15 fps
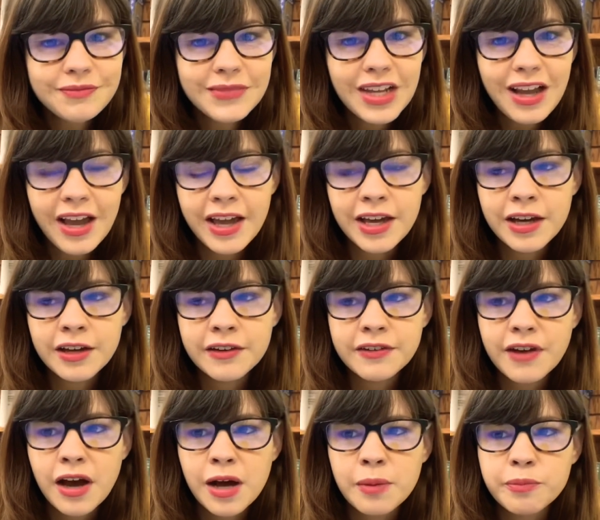and
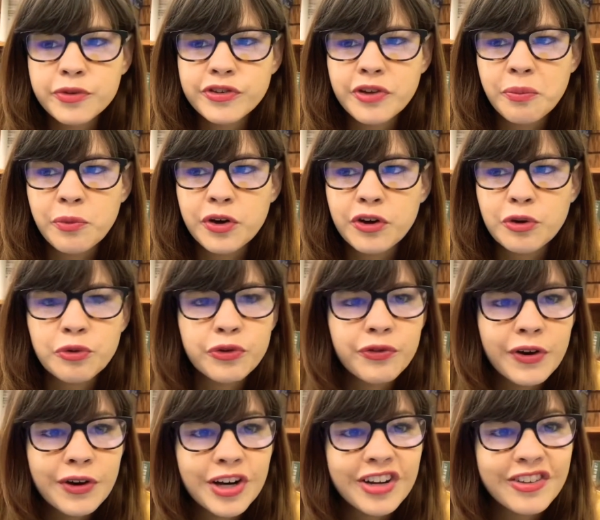someone who's
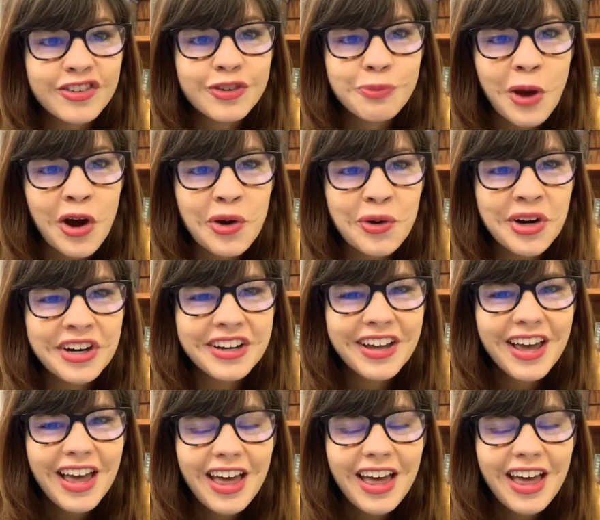very inspiring,